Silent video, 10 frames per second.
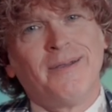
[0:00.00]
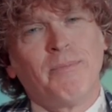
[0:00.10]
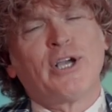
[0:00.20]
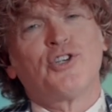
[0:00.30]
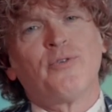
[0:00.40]

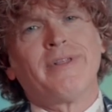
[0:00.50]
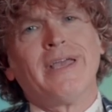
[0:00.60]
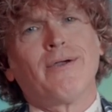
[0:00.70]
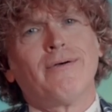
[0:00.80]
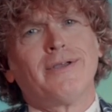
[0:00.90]
Because you would
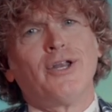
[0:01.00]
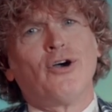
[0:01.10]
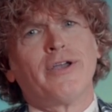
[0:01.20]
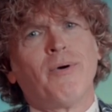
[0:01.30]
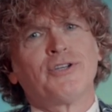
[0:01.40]
think, oh, you
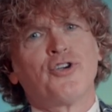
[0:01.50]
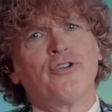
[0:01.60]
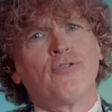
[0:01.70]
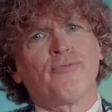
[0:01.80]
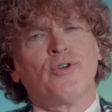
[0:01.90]
know, you want your
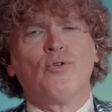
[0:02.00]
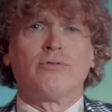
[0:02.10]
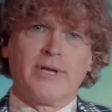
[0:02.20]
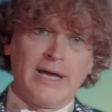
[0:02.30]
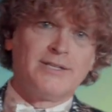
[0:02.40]
youth
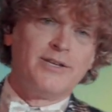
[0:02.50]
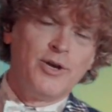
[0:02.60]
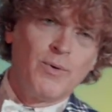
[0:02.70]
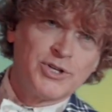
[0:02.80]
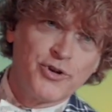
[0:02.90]
renewed, yes,
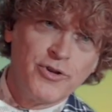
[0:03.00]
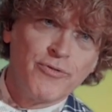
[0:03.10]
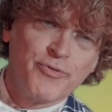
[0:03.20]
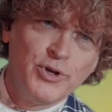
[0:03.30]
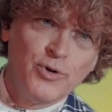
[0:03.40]
you want your
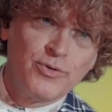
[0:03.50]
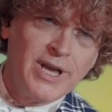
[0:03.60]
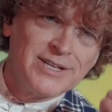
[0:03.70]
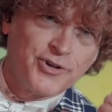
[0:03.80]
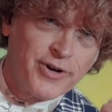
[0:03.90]
youth renewed
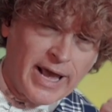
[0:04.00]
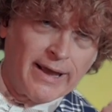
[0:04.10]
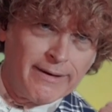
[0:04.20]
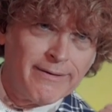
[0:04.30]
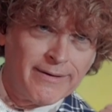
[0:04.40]

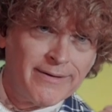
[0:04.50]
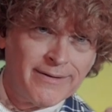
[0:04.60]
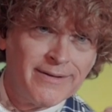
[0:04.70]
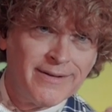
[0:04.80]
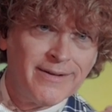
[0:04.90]
yesterday.
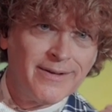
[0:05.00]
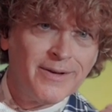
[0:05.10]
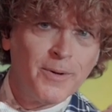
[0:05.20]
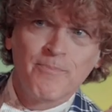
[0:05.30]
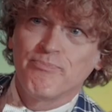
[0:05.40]
Mm-hmm.
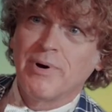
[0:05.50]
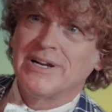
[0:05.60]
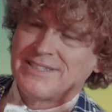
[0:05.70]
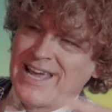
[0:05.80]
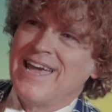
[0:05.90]
But
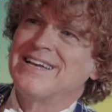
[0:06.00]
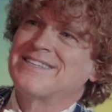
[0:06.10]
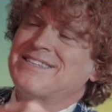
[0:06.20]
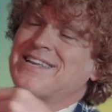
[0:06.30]
it takes